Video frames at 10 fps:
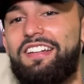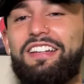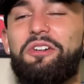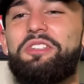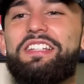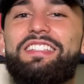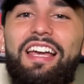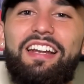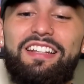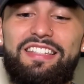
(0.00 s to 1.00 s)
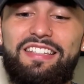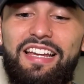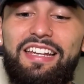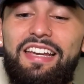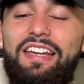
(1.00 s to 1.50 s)
It was exciting
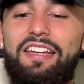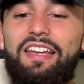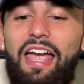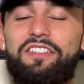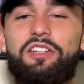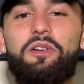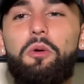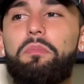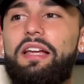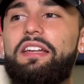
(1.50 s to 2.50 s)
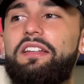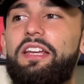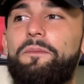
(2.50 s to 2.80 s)
to, Antonio Blakeney